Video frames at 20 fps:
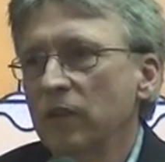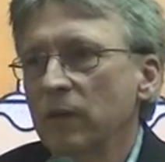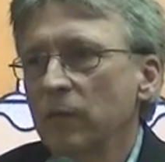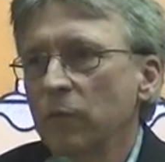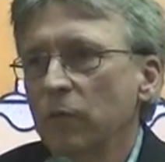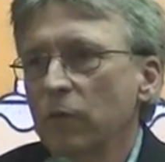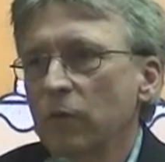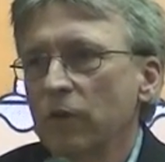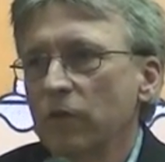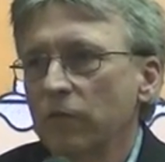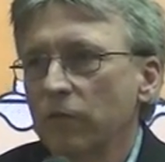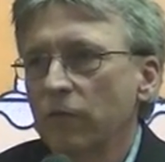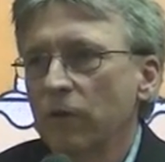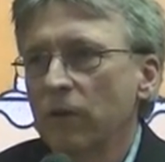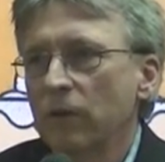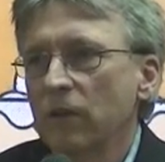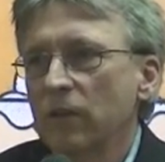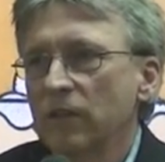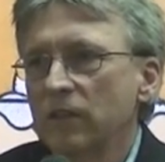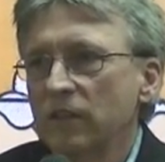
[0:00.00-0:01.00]

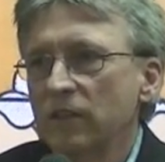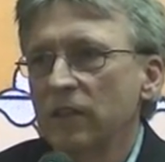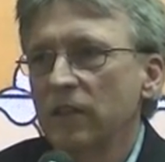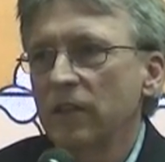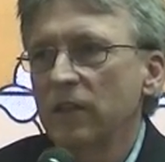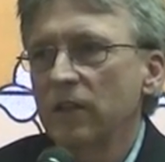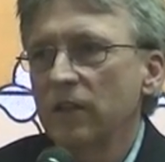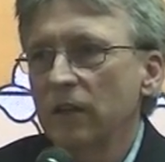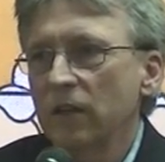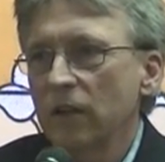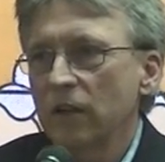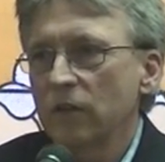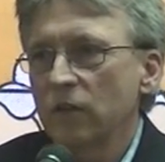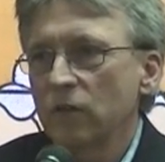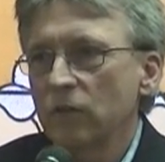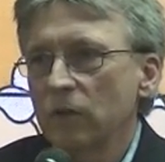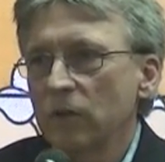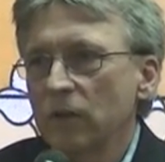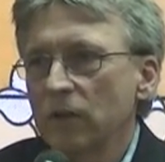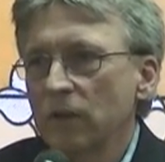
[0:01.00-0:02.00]
immigrant-friendly city in the
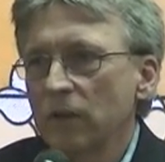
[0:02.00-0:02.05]
country.